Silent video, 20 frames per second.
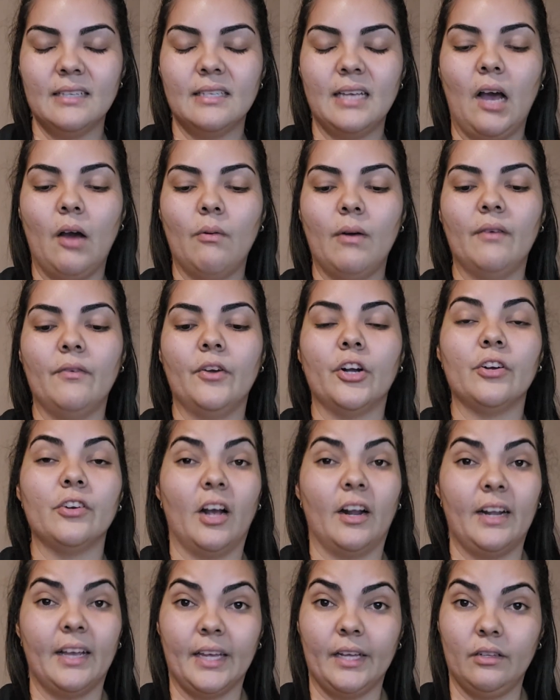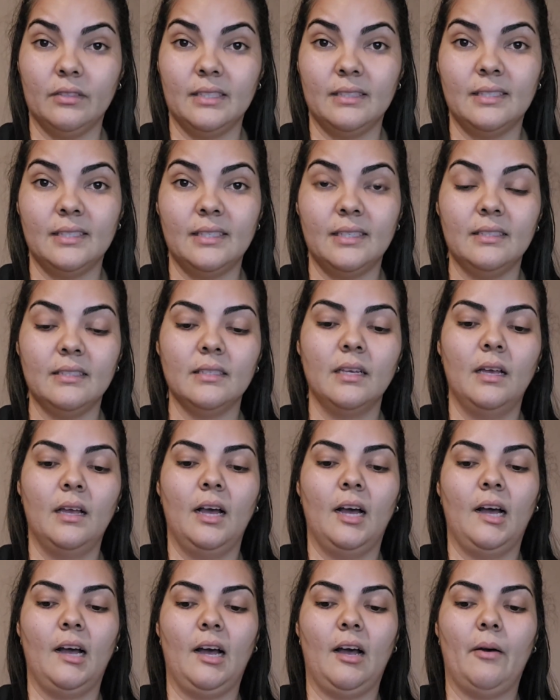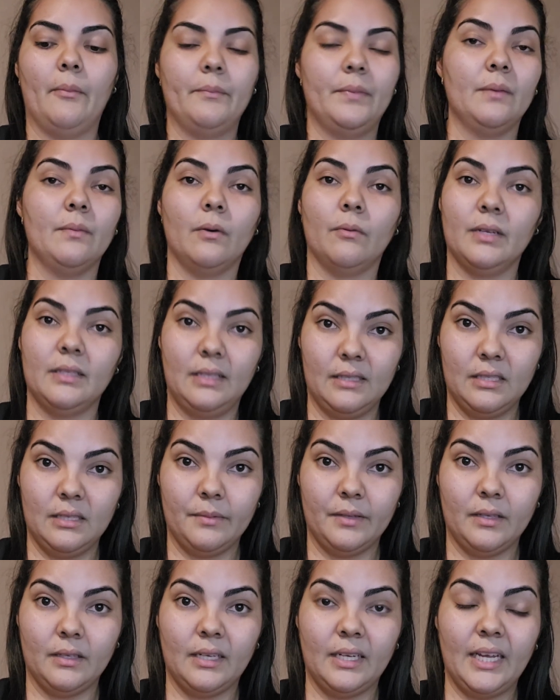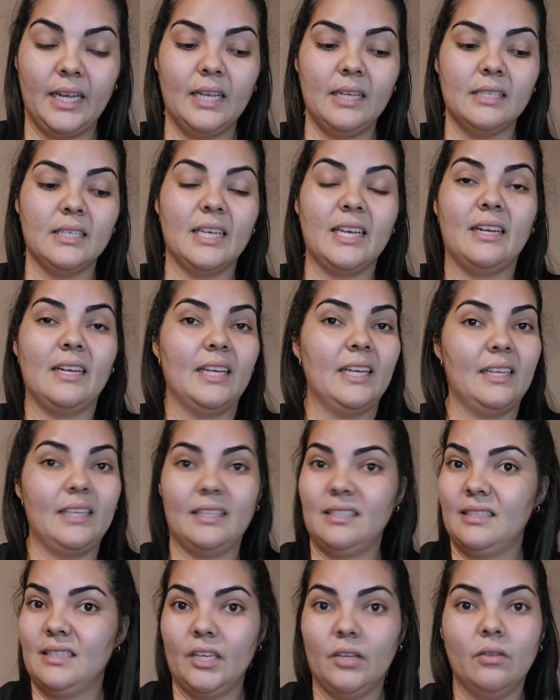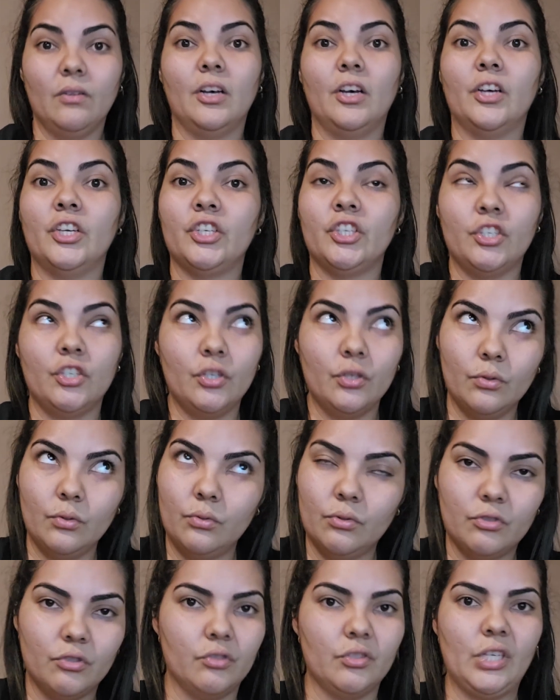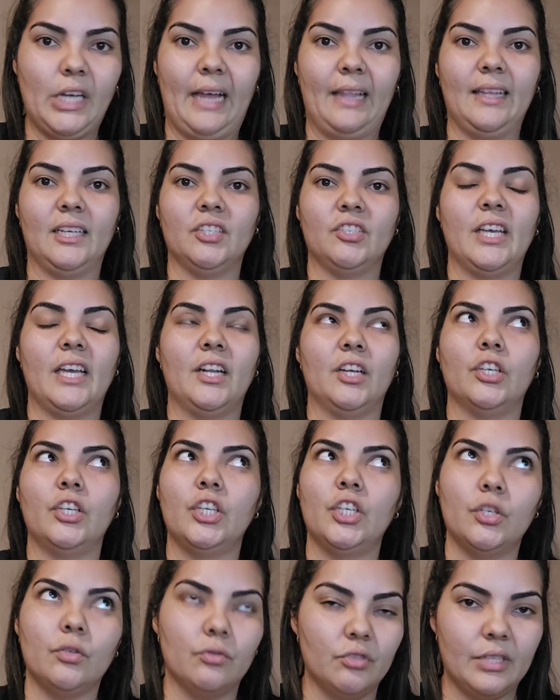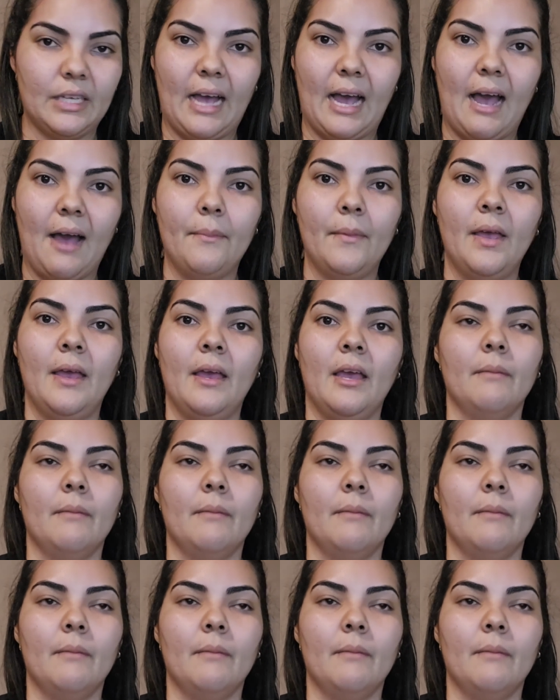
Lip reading: However, chronic illnesses, people with disabilities, it is still a huge challenge and a huge gap,